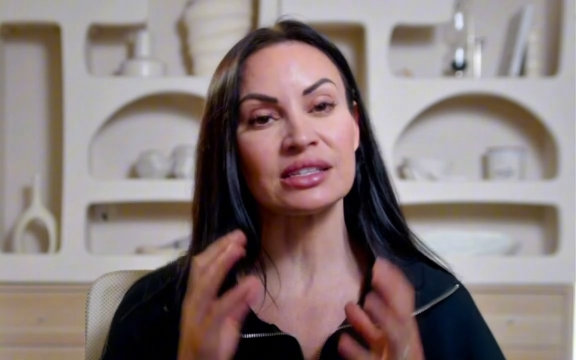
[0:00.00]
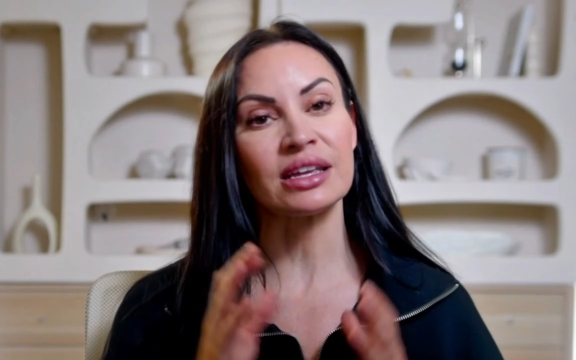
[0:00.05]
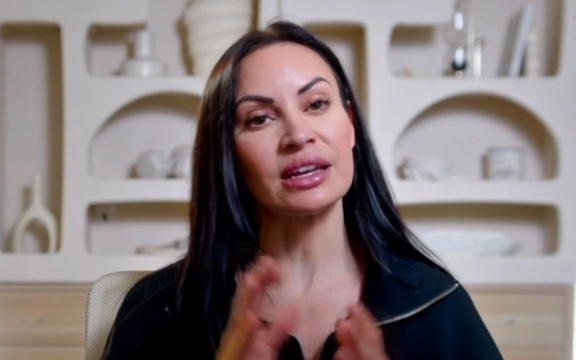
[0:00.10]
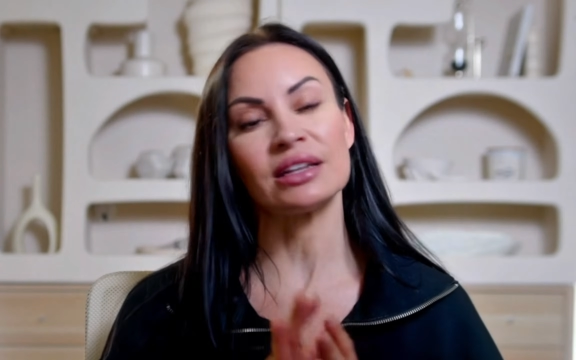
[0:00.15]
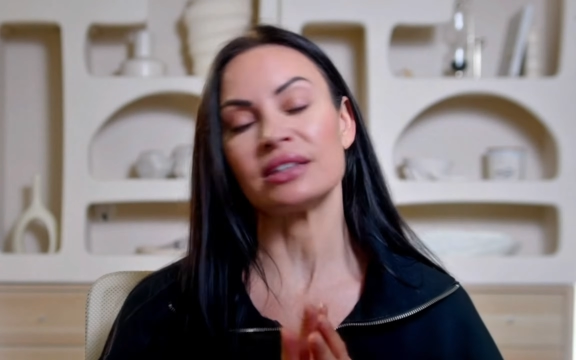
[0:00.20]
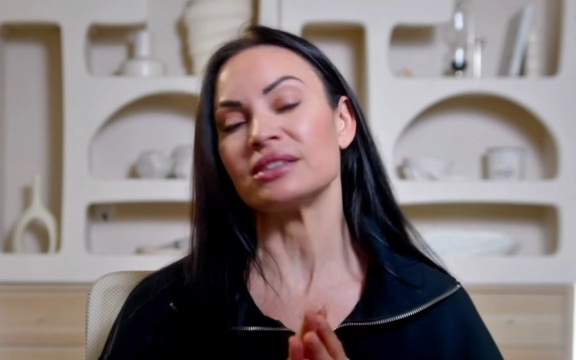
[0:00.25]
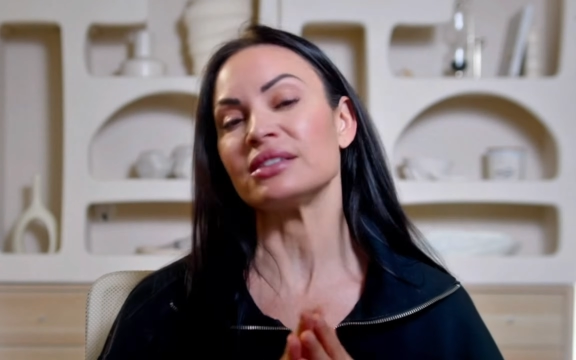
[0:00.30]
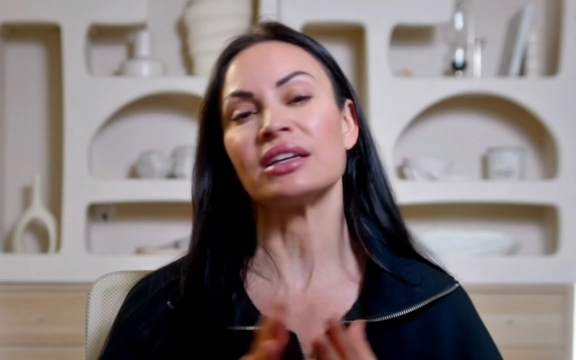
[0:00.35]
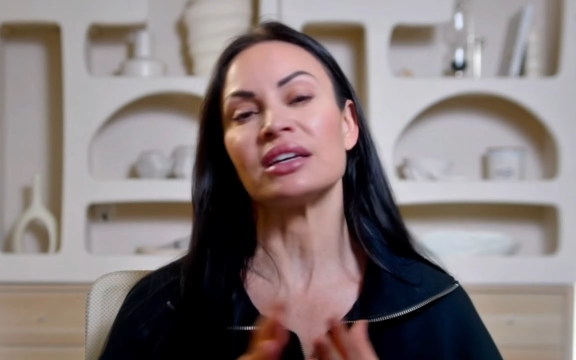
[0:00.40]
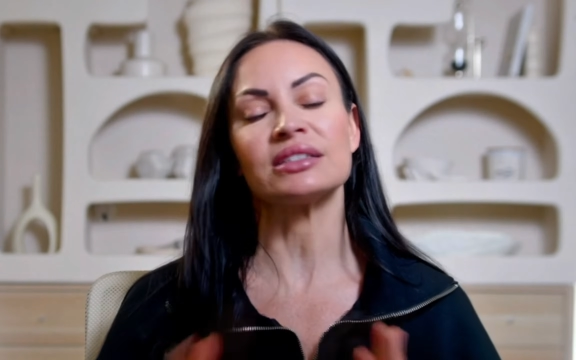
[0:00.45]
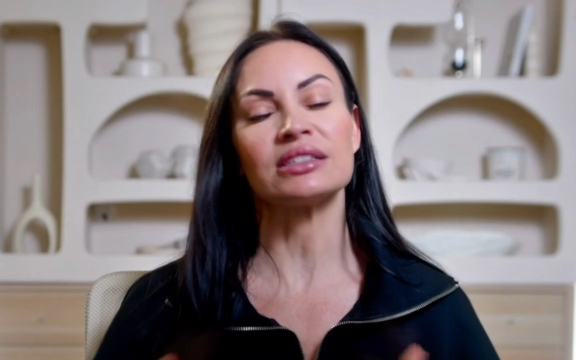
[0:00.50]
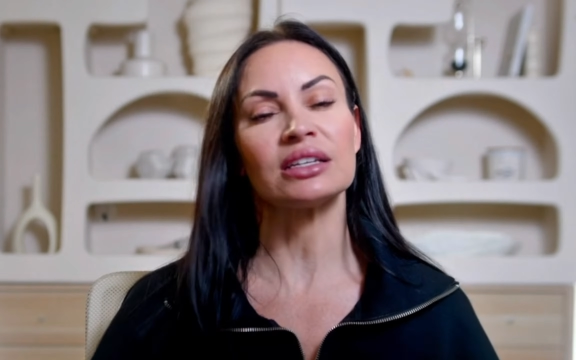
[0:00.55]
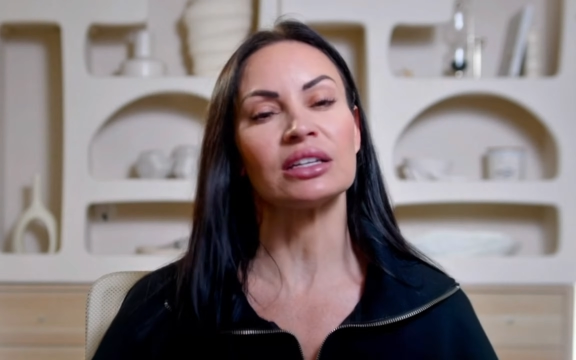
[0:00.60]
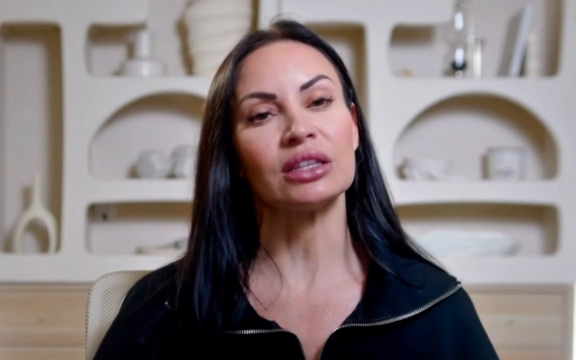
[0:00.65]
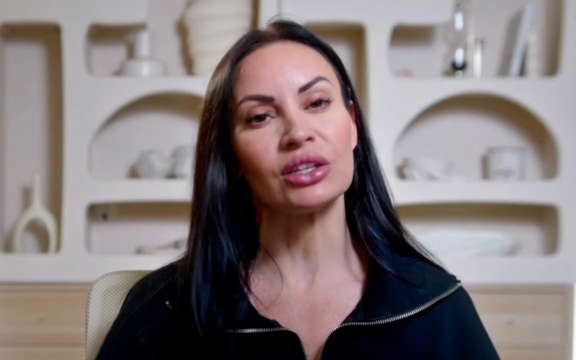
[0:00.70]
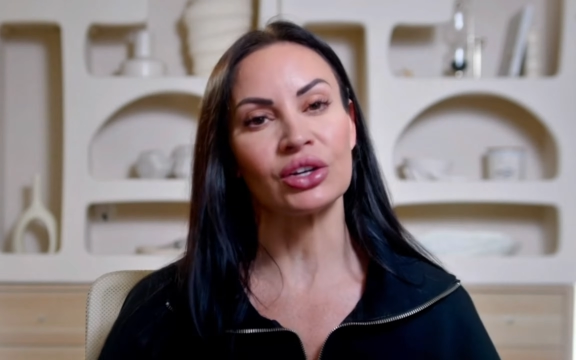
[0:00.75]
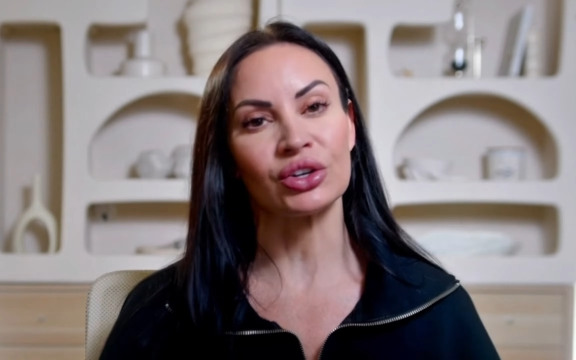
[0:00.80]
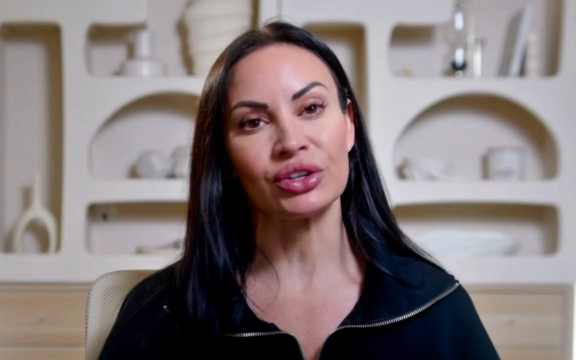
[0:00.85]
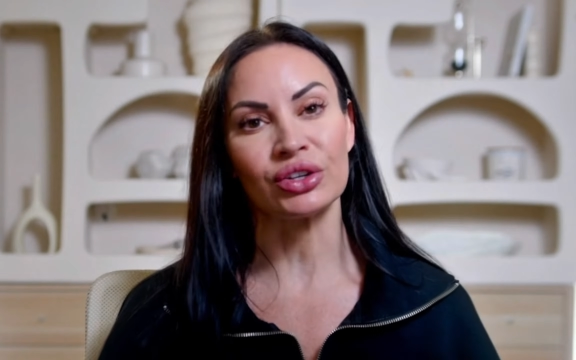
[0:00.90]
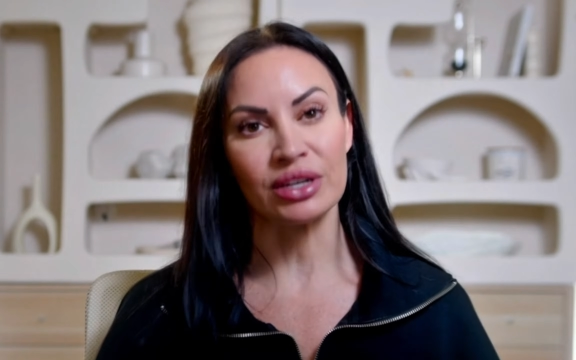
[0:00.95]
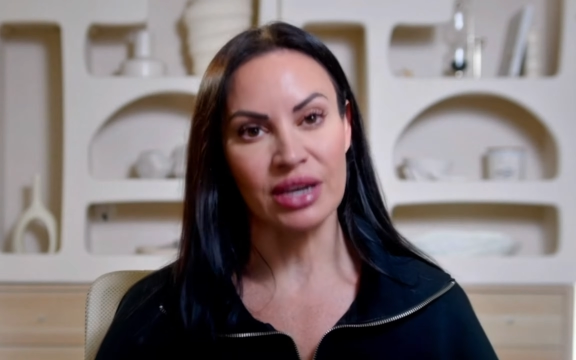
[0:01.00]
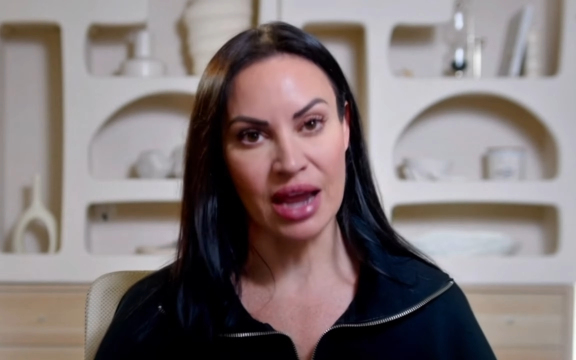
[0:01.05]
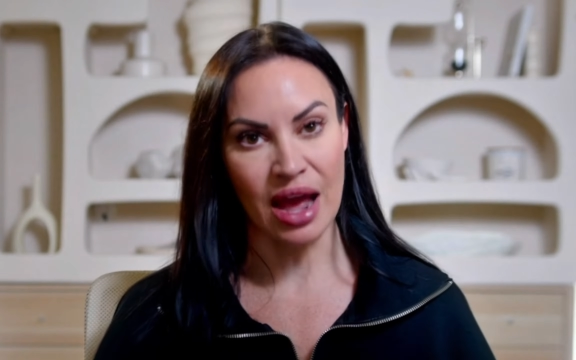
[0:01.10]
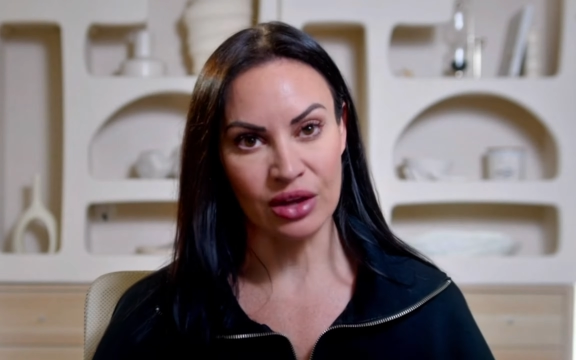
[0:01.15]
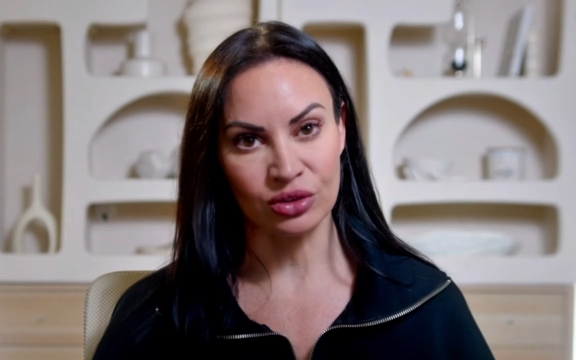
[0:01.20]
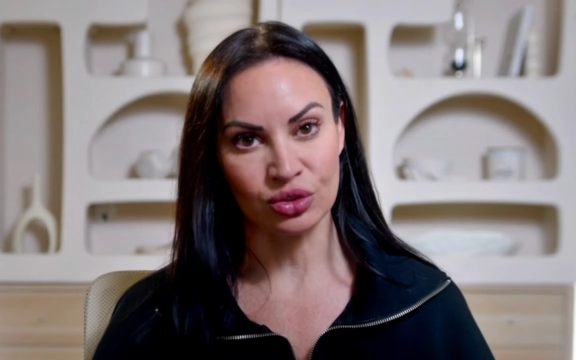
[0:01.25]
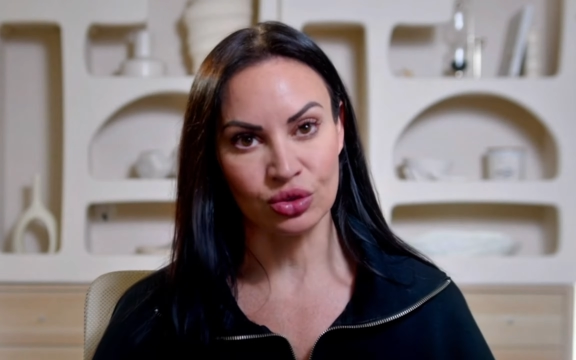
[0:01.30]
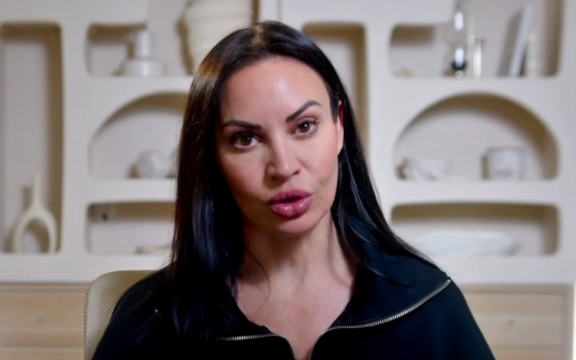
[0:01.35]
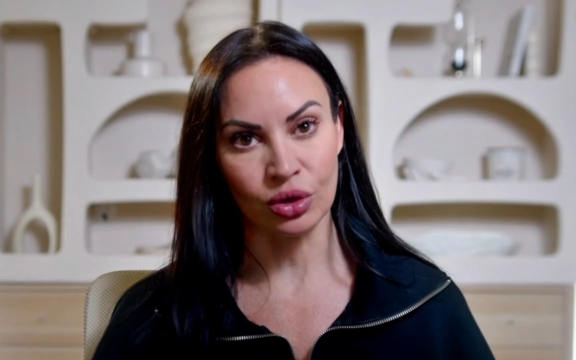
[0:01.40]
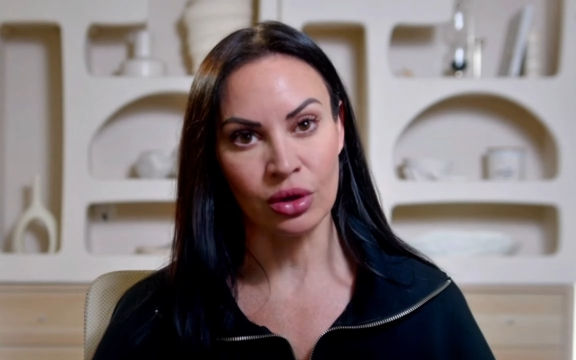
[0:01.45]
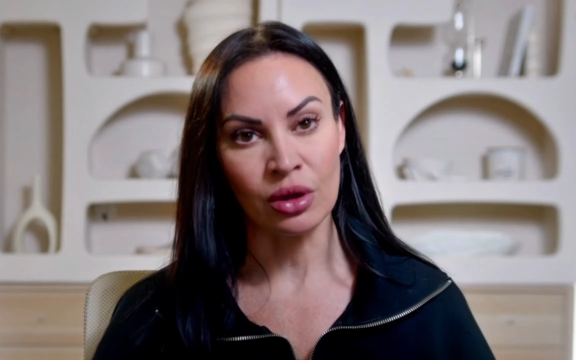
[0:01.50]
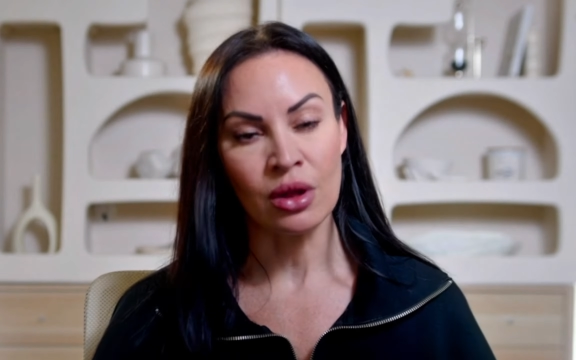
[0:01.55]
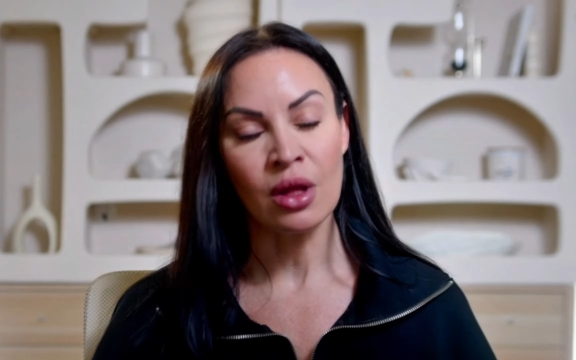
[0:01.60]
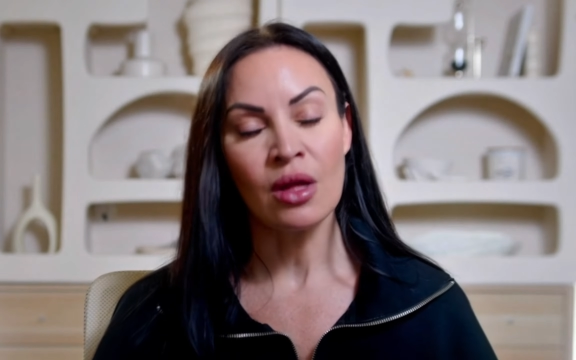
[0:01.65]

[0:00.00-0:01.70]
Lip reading: and it doesn't look natural.